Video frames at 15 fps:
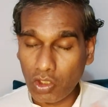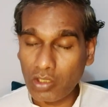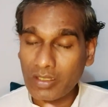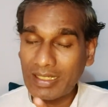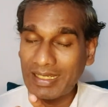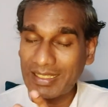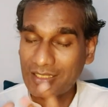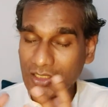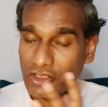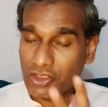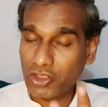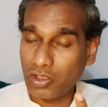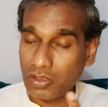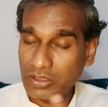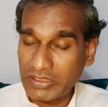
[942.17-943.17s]
shining
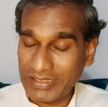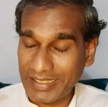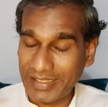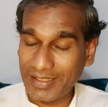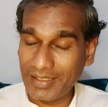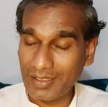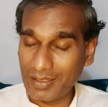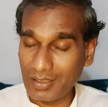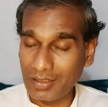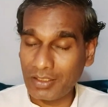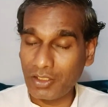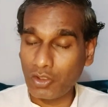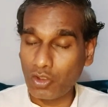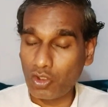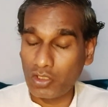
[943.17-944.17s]
in the golden red
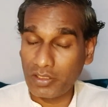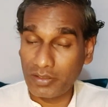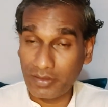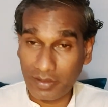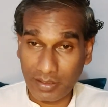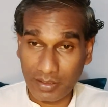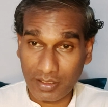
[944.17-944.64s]
colored sky.